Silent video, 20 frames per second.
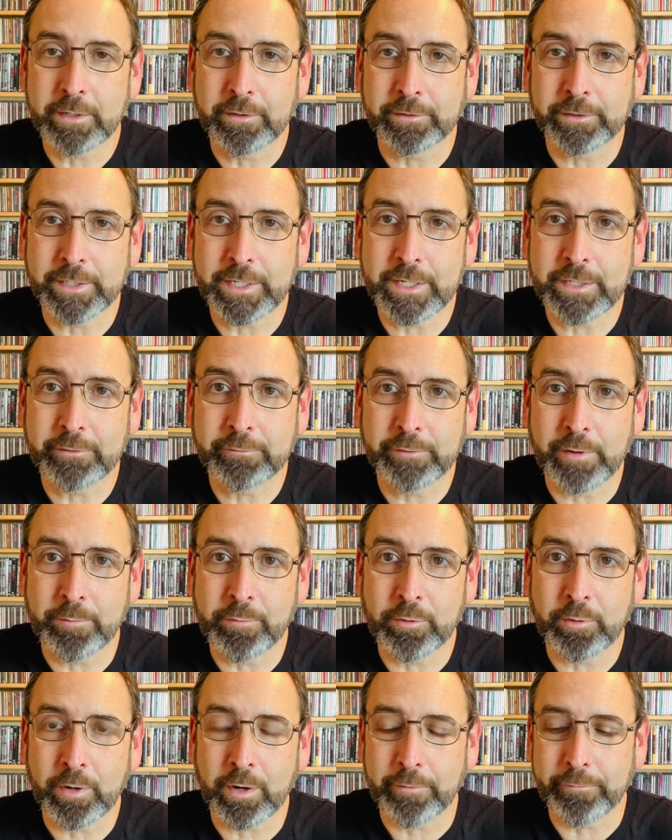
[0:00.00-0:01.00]
of Leeds,
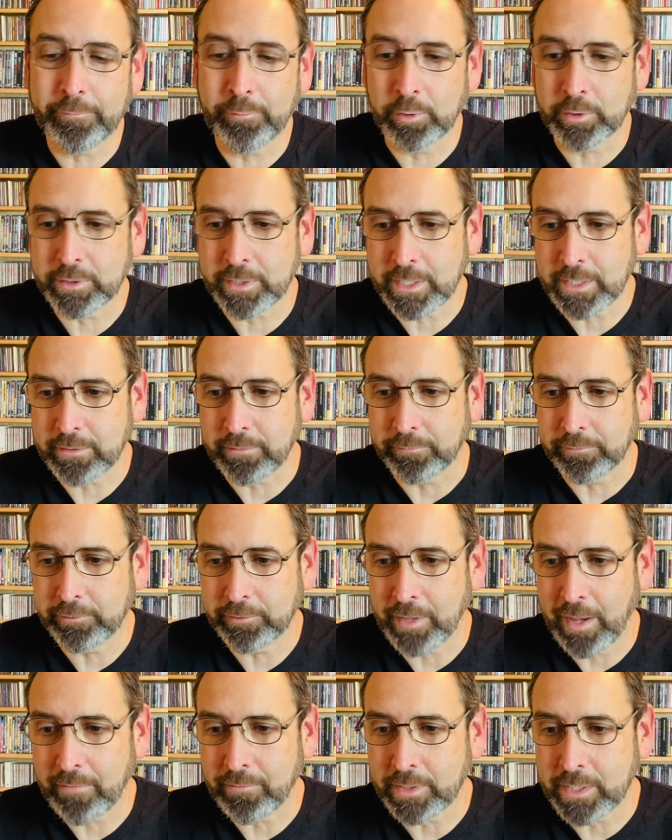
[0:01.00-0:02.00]
February 14th,
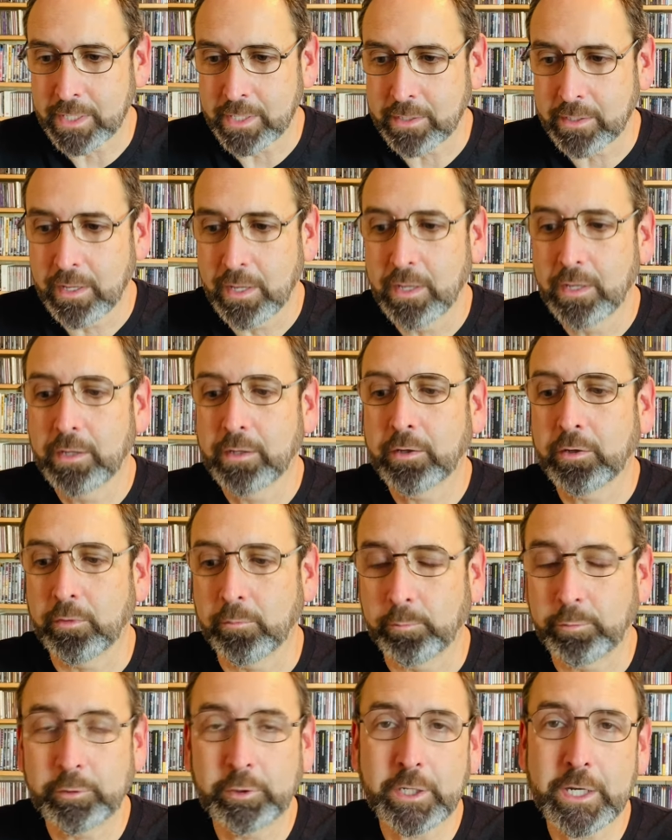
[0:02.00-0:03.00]
70,
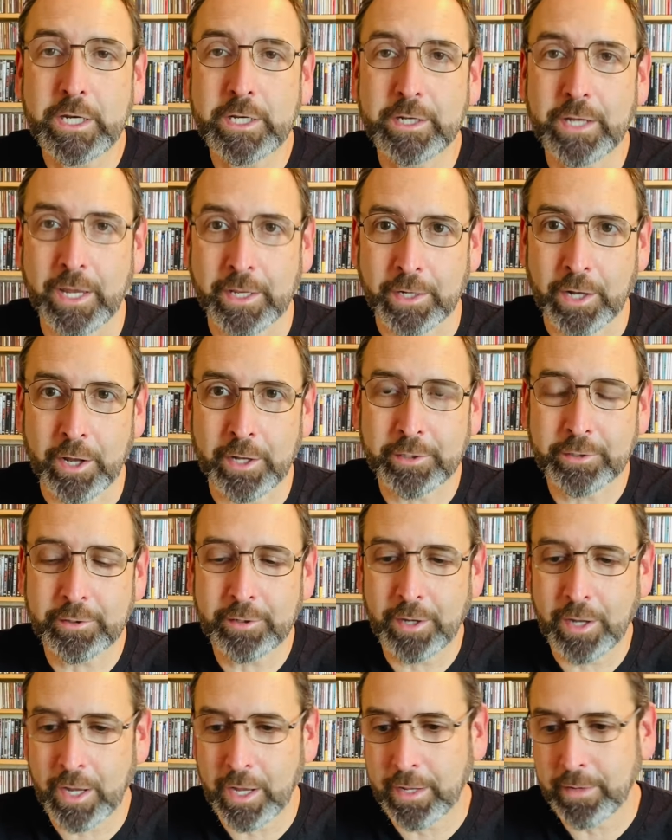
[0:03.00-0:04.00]
complete and
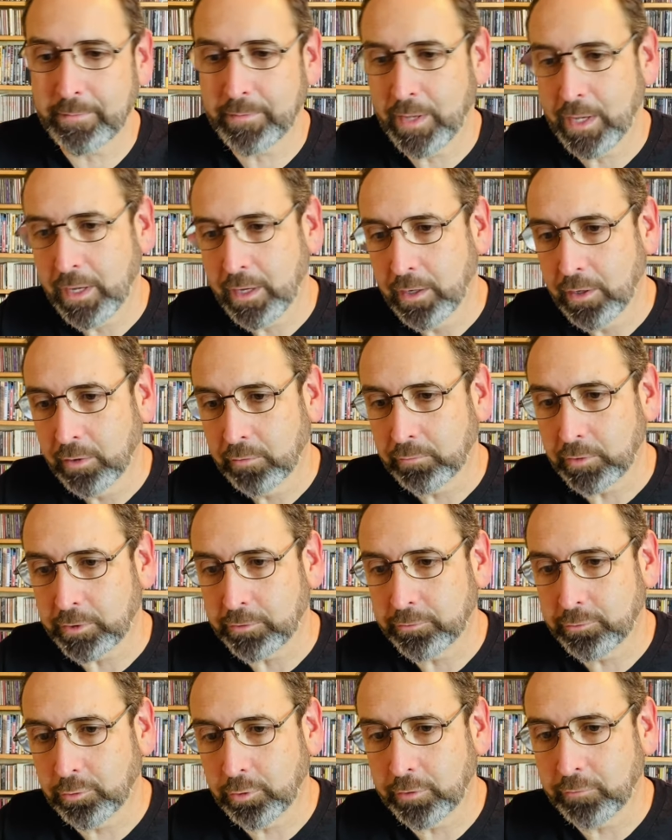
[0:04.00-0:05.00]
uncut,
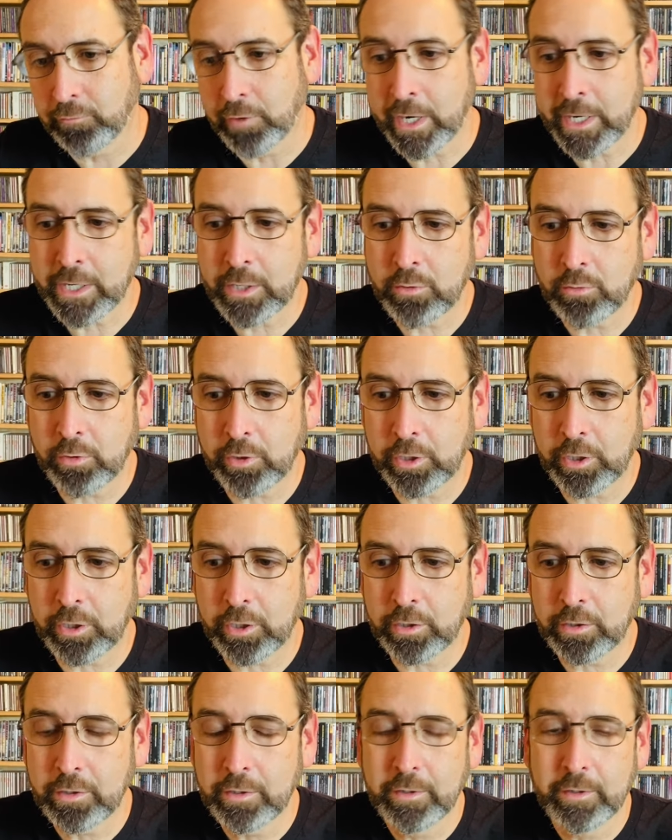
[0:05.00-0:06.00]
restored running
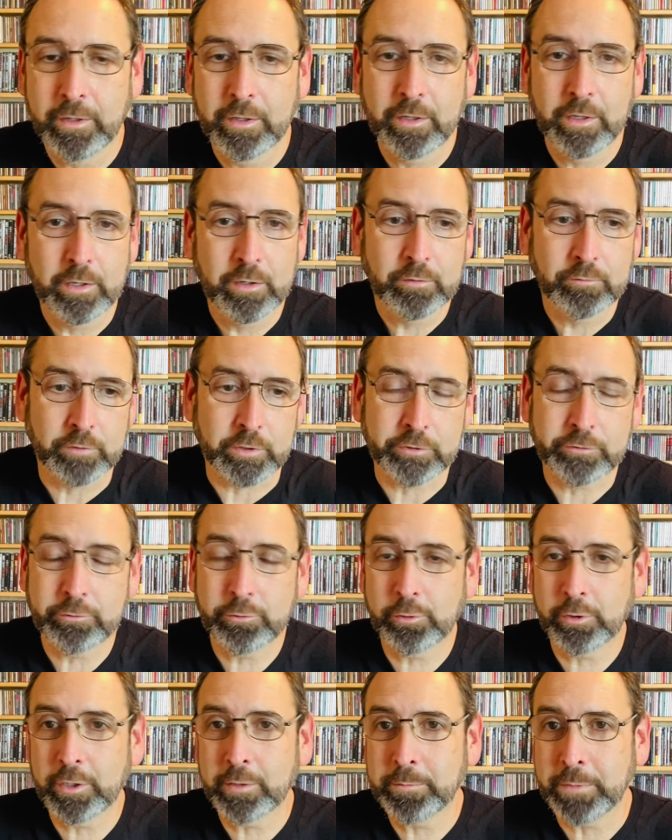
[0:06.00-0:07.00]
order,
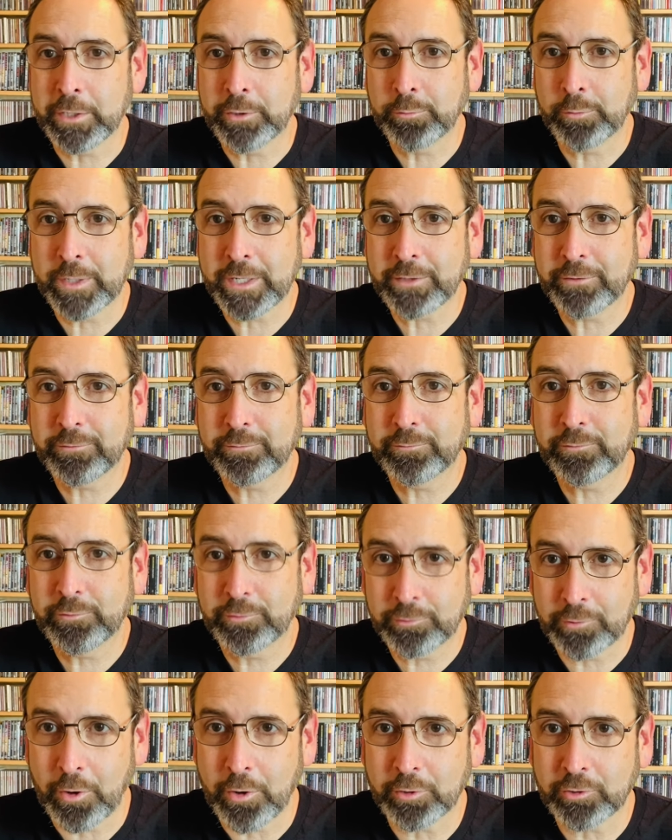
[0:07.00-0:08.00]
restored between
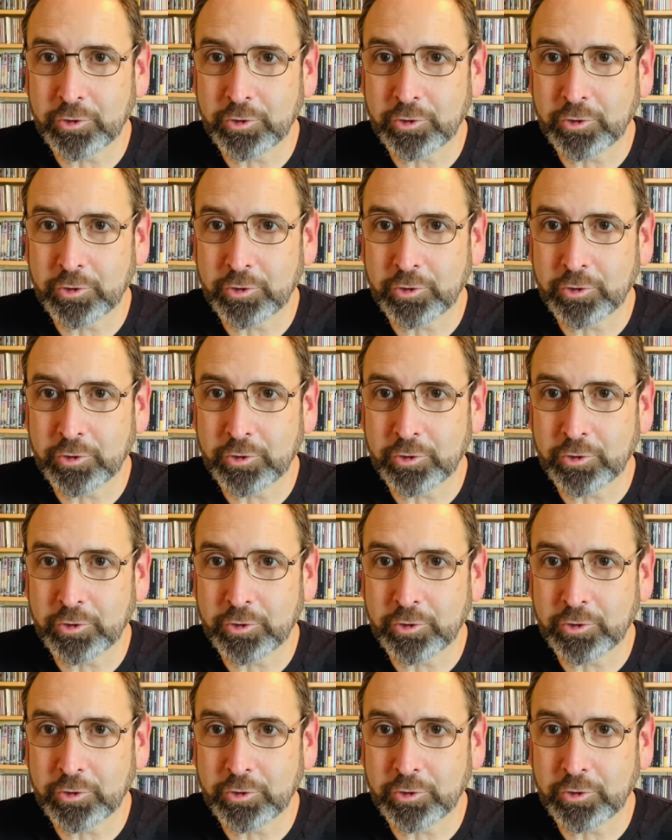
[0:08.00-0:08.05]
song